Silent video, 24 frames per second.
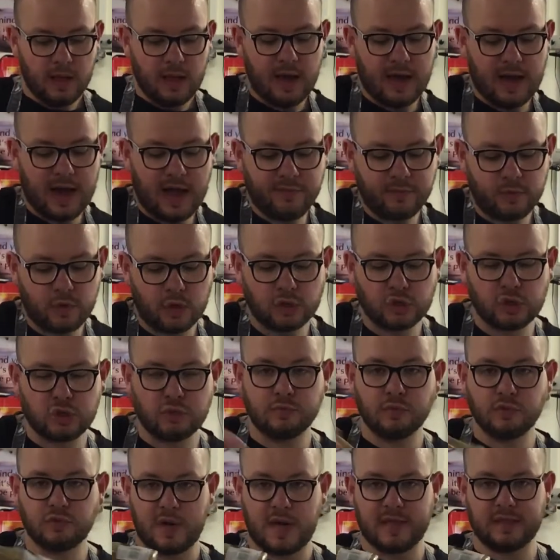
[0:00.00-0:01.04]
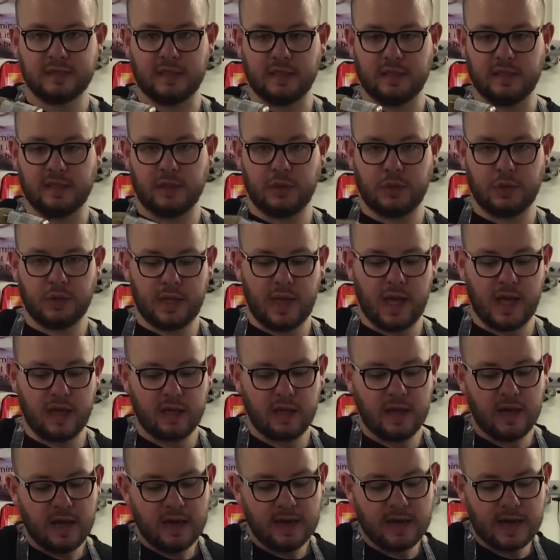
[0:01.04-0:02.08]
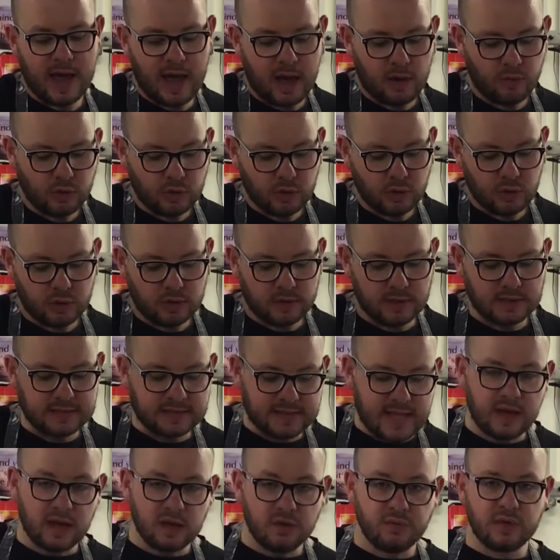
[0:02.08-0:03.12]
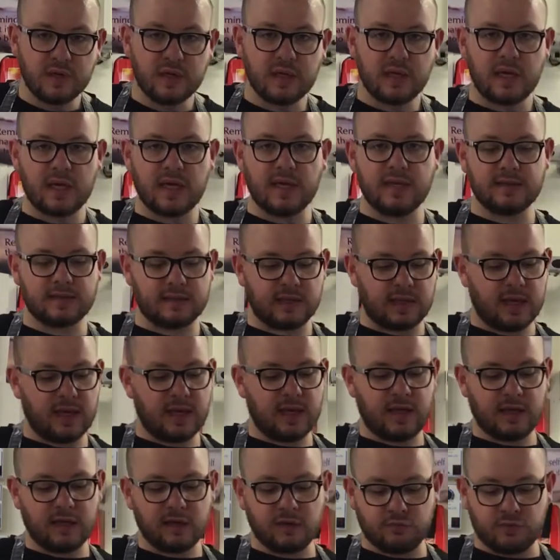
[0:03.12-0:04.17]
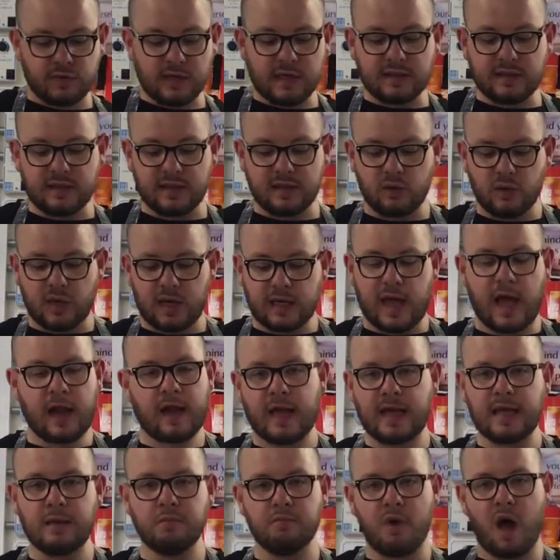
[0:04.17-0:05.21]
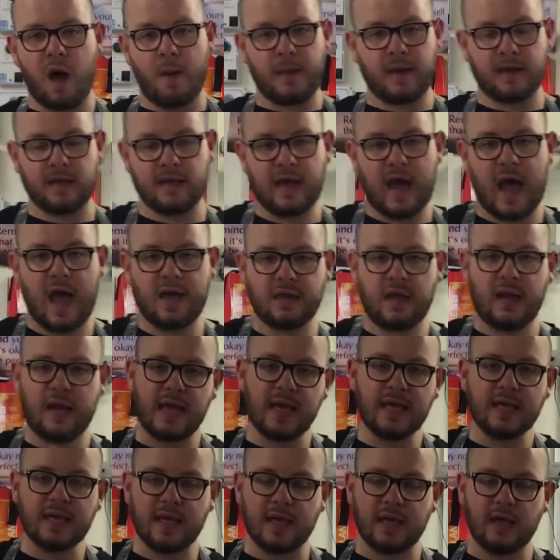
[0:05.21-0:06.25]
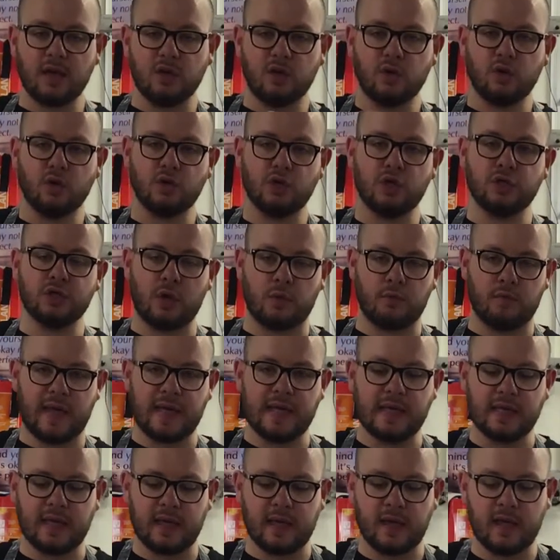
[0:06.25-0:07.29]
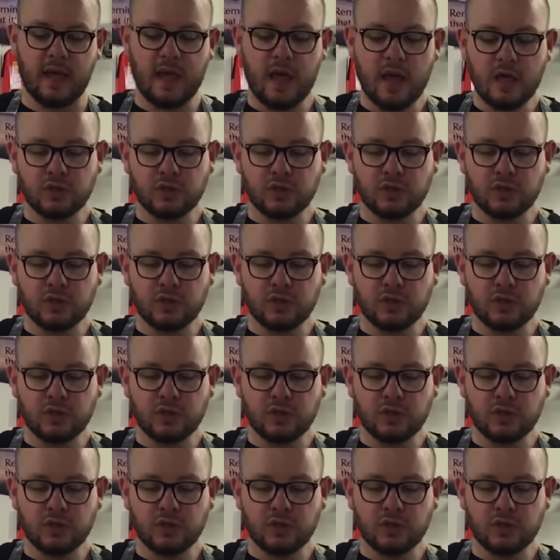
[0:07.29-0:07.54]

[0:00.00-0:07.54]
and I've got some dressing, okay? Now, the celery is an ingredient kind of like Marmite. You either like it or you don't like it.